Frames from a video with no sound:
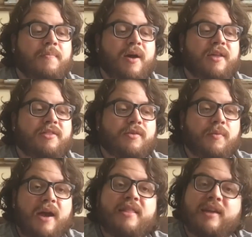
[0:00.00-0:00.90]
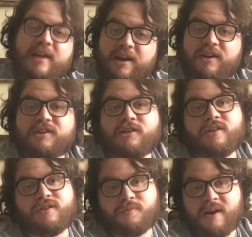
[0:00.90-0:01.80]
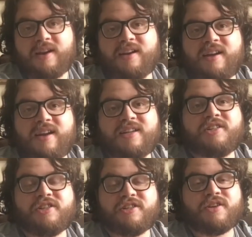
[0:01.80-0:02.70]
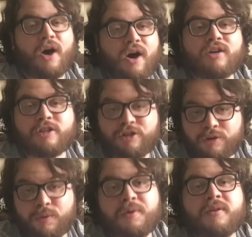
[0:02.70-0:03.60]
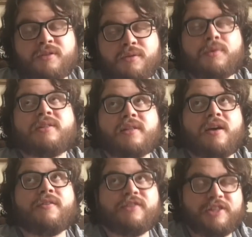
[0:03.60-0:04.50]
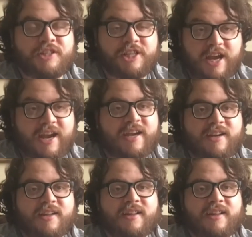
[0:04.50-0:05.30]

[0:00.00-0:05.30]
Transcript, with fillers: but the way the character is written is just all short sorts of shade,